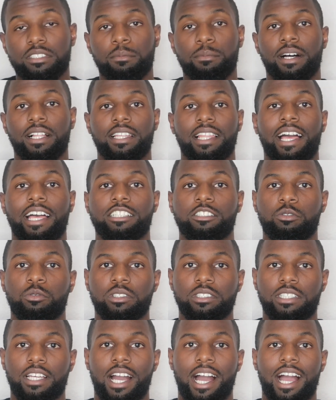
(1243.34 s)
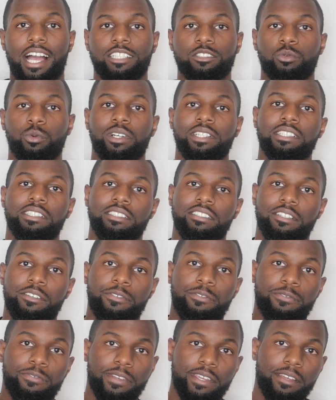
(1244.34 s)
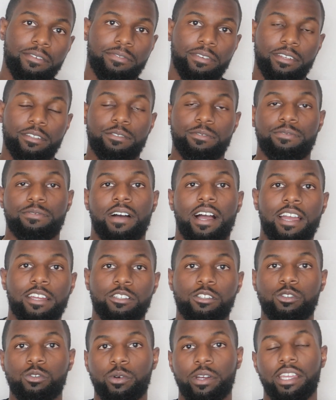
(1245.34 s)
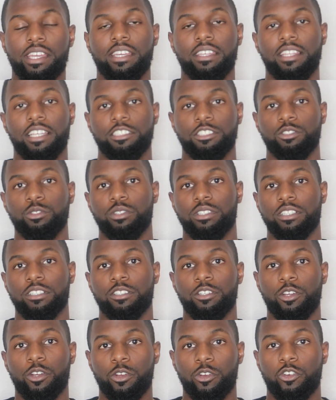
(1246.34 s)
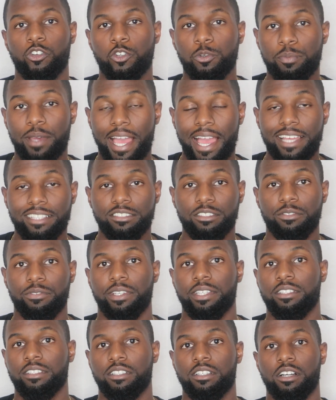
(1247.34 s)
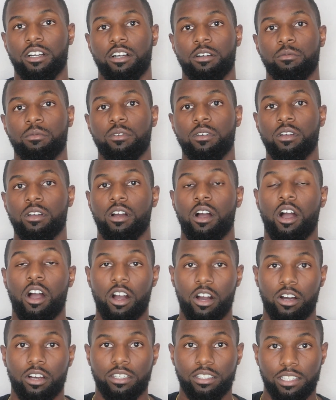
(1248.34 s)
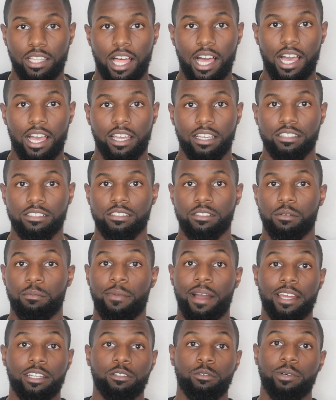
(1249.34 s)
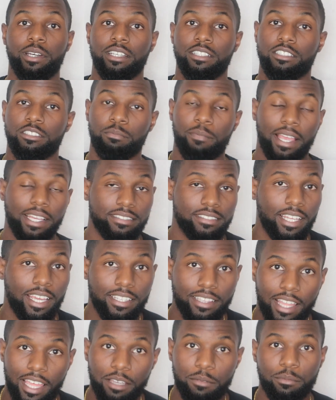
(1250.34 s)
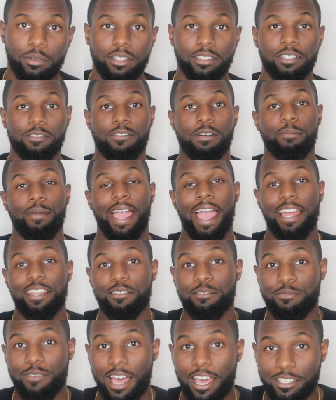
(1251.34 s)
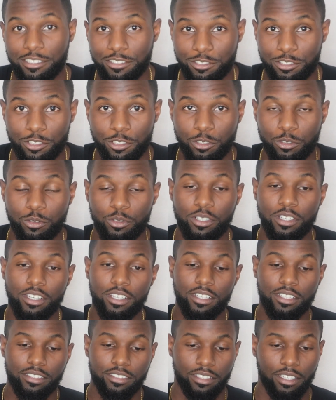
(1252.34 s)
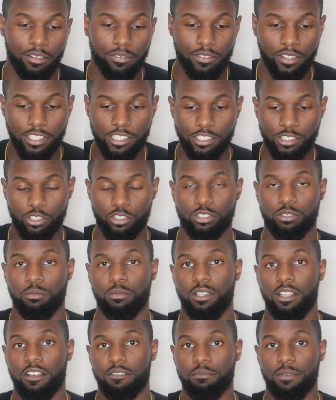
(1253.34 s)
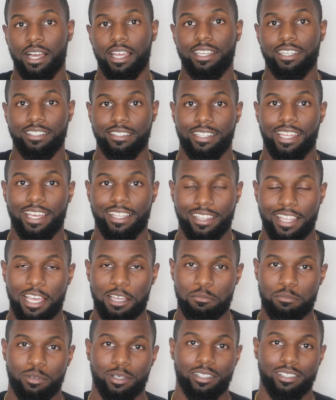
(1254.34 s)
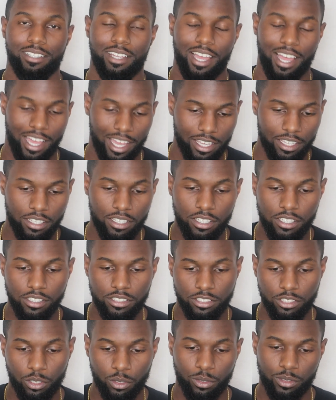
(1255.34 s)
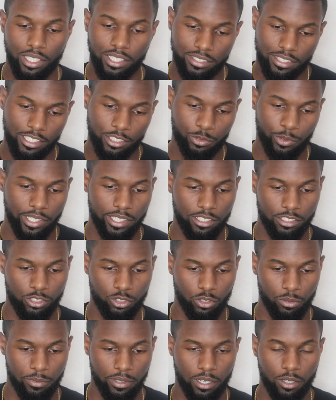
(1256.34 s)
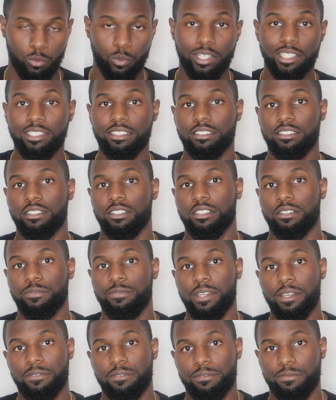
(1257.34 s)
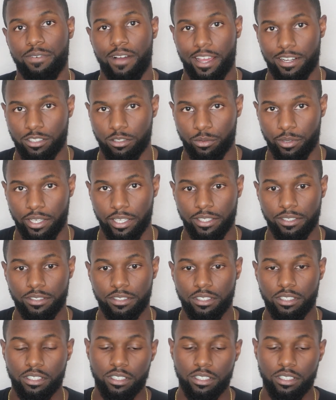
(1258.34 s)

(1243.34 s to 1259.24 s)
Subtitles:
to my last one, guys. What is the fifth and final way that you can earn passive income online? By the way, smash that like button. If I'm adding value to you, definitely show some love by hitting that like button, alright? So let's get straight into it, man. What is the fifth and final way